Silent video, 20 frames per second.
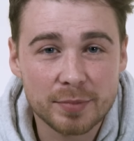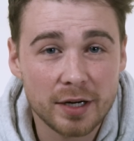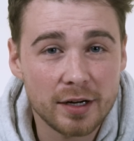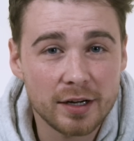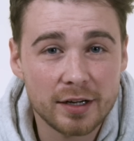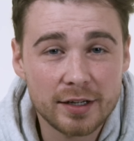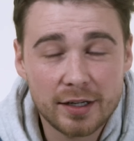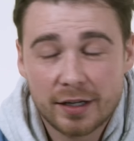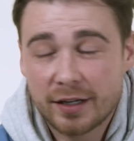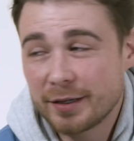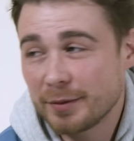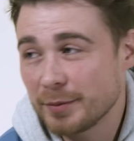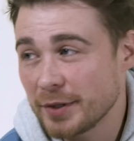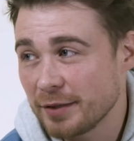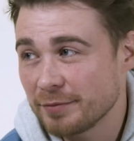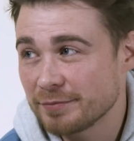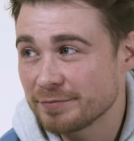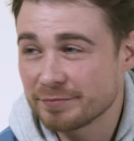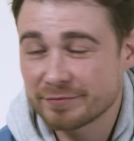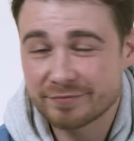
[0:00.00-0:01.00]
but I
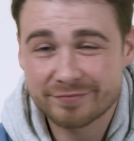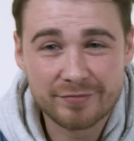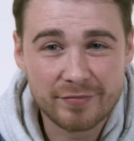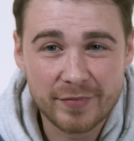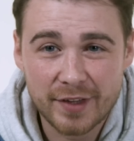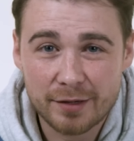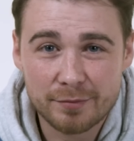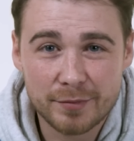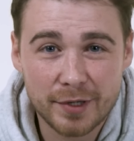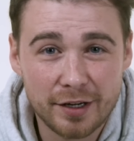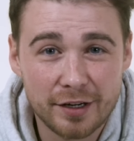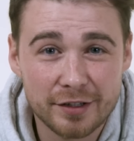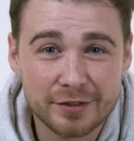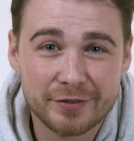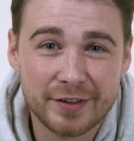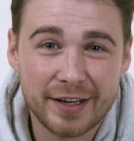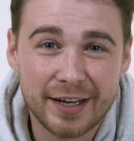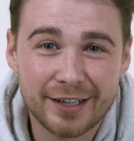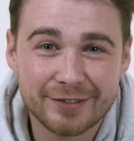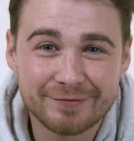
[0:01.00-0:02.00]
mean, my ass
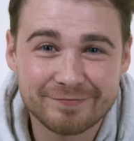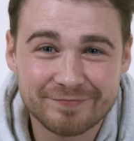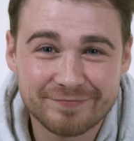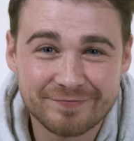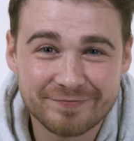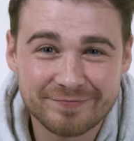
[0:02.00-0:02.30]
fell out.